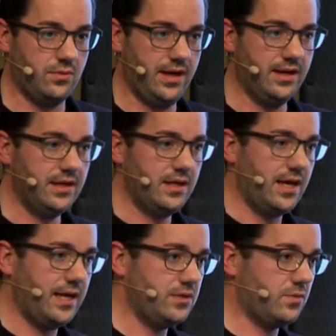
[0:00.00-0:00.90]
away,
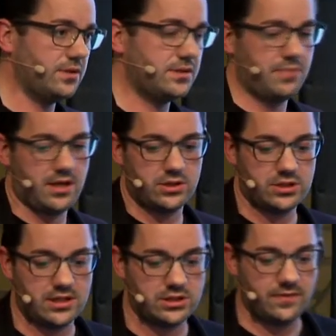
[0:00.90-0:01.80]
and you want, Bartosz
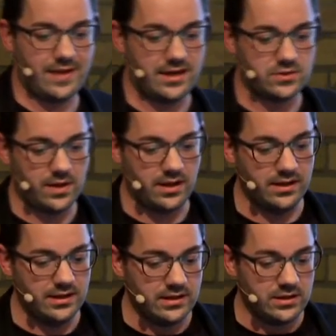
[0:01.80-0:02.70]
touched on that as
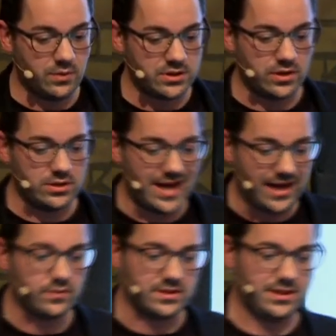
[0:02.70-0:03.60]
well, you want to
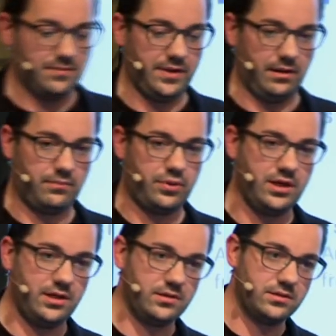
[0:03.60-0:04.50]
interact with something
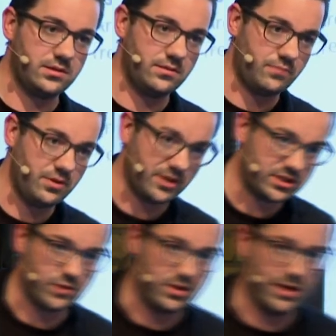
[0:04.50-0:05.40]
pretty much
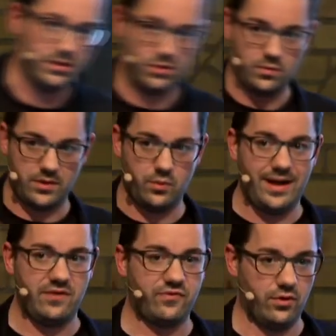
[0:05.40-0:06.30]
straight away. You don't want to
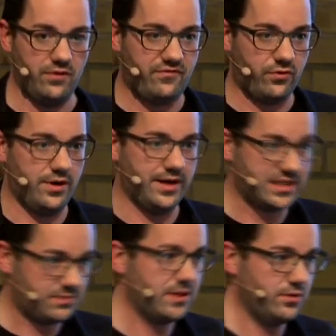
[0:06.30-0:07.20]
wait for an
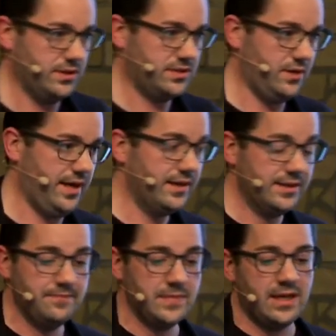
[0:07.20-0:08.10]
experience, right?
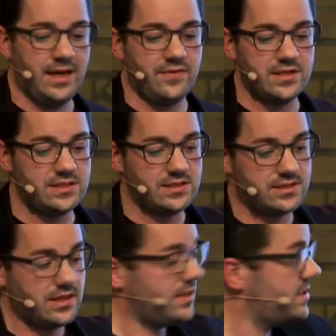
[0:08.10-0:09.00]
And this
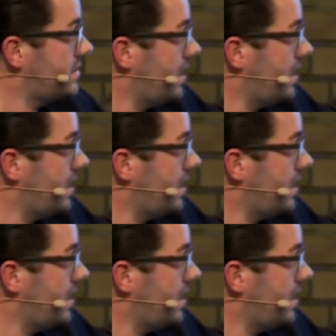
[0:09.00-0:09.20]
is